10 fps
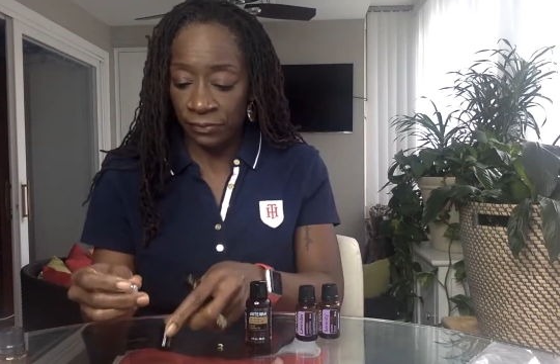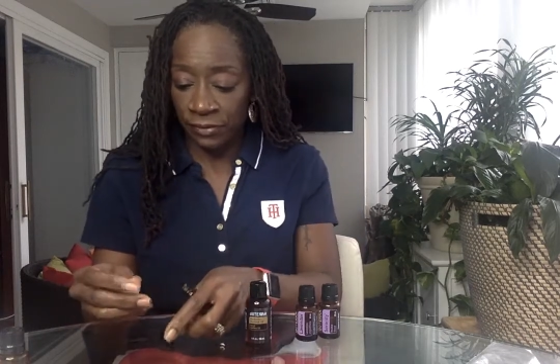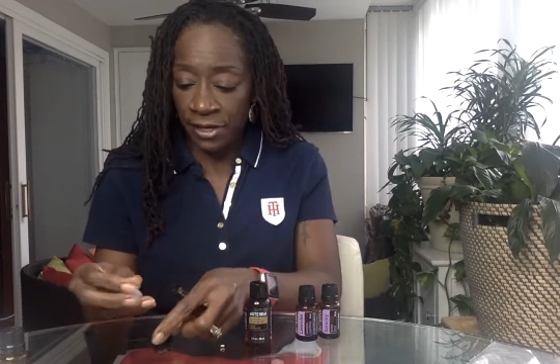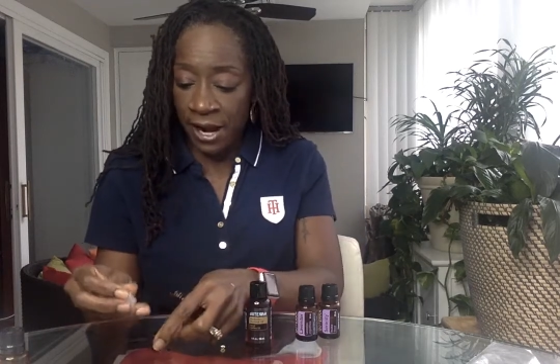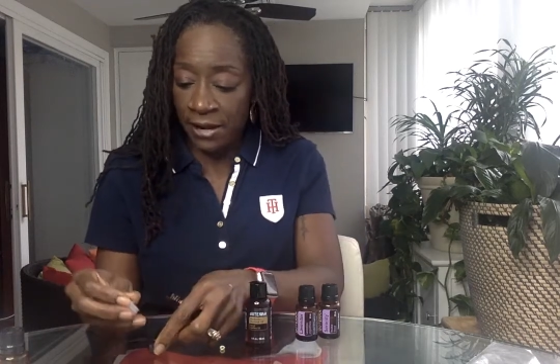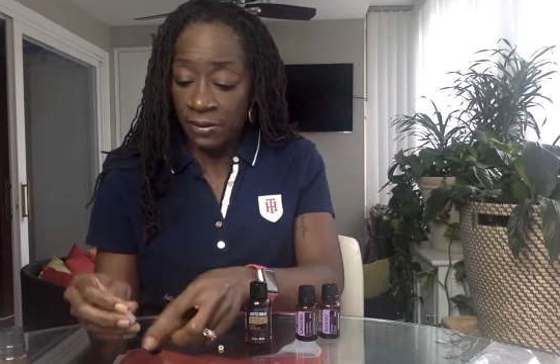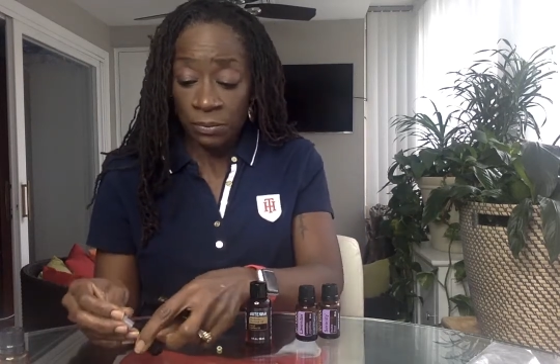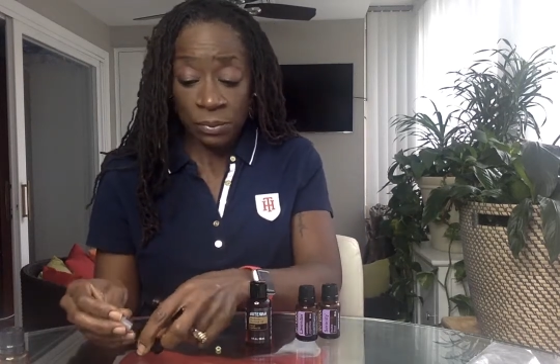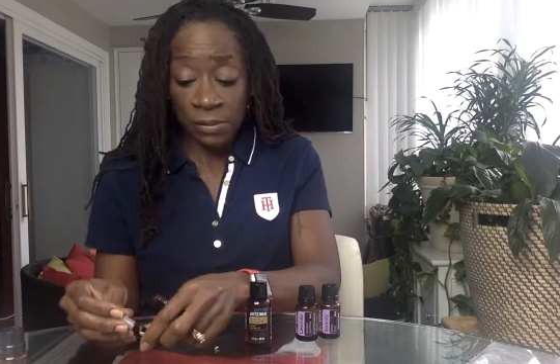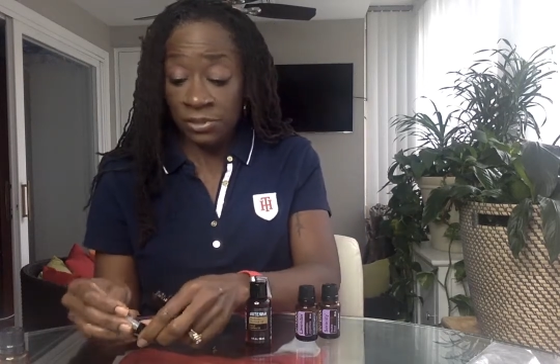Okay,
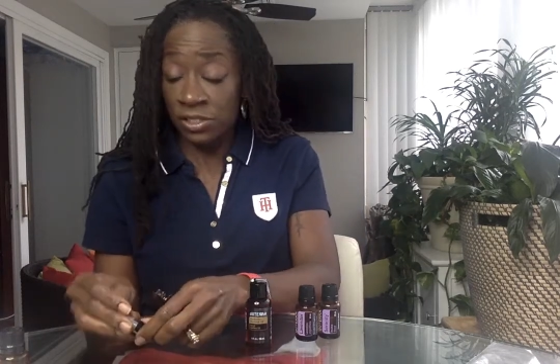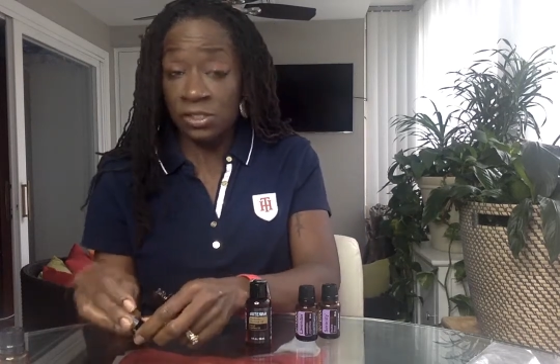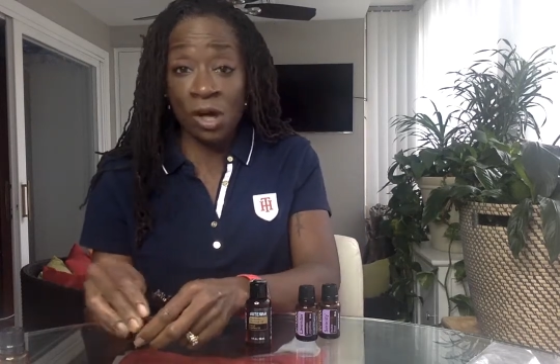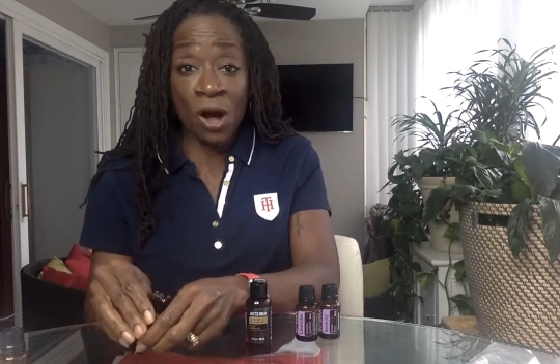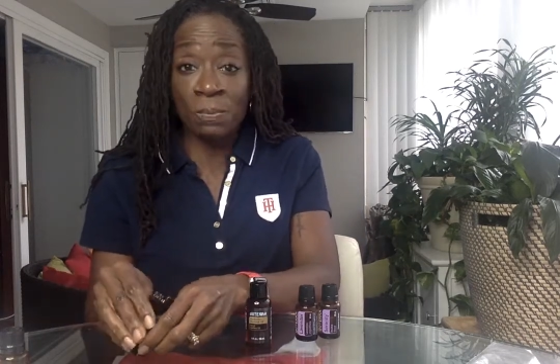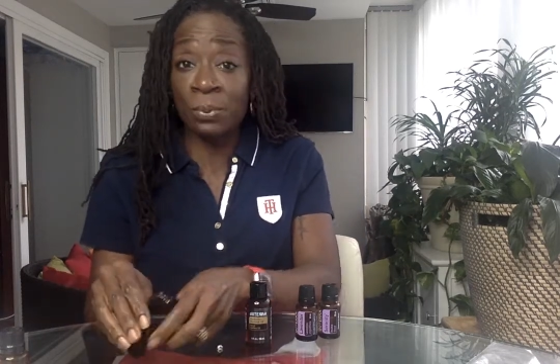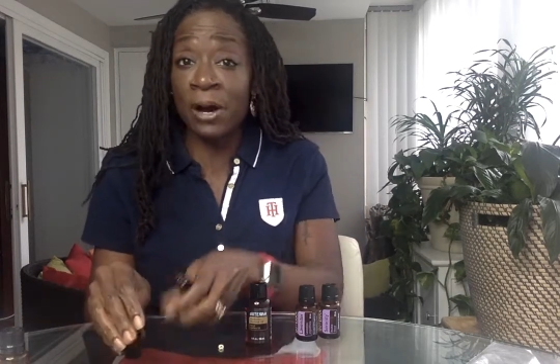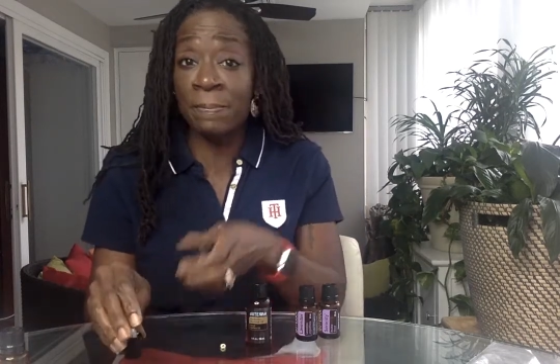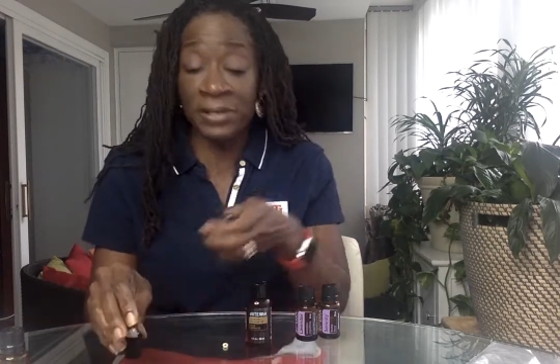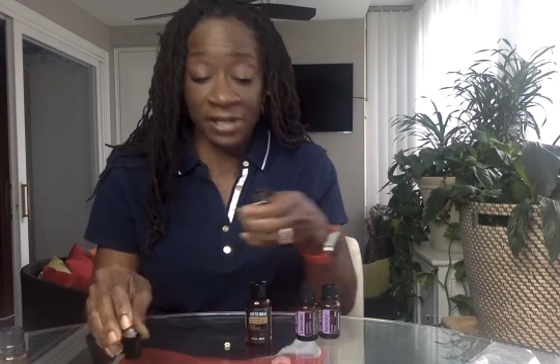this is all
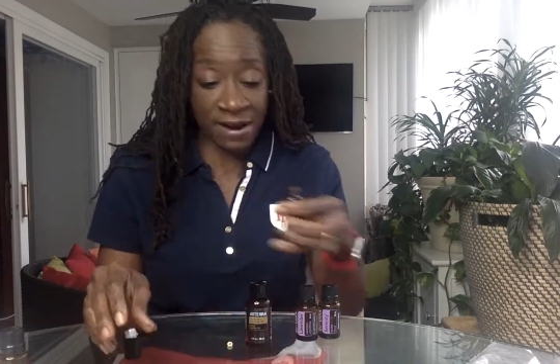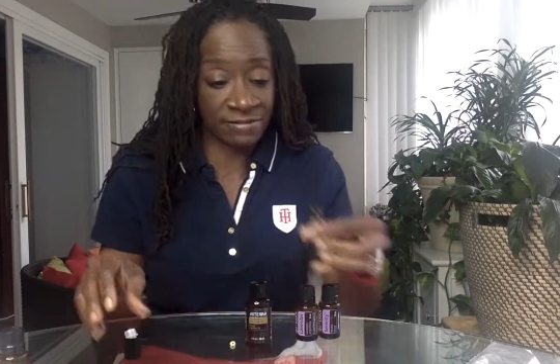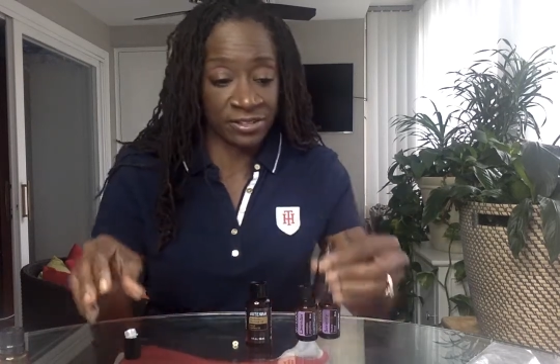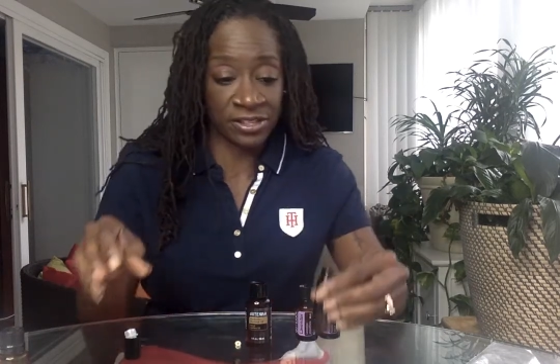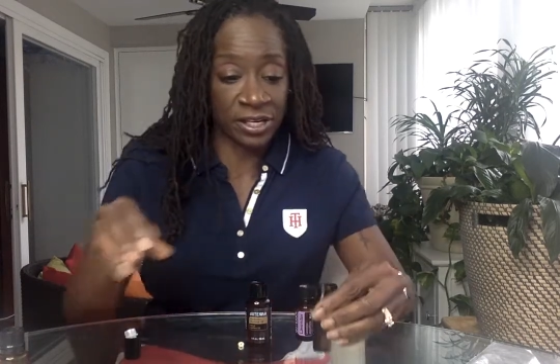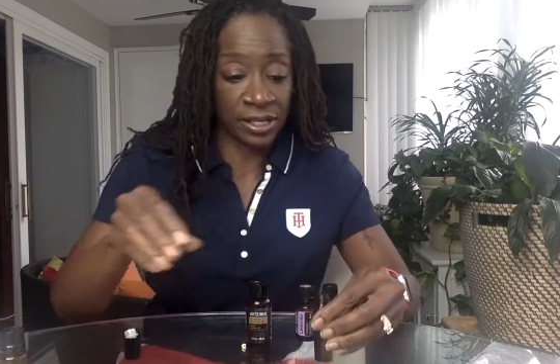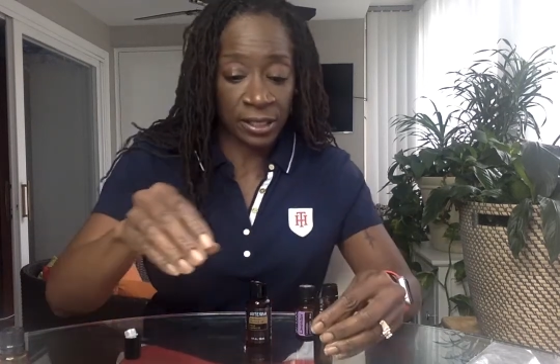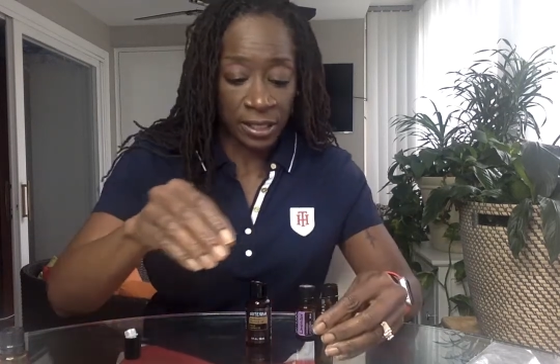prepping everything.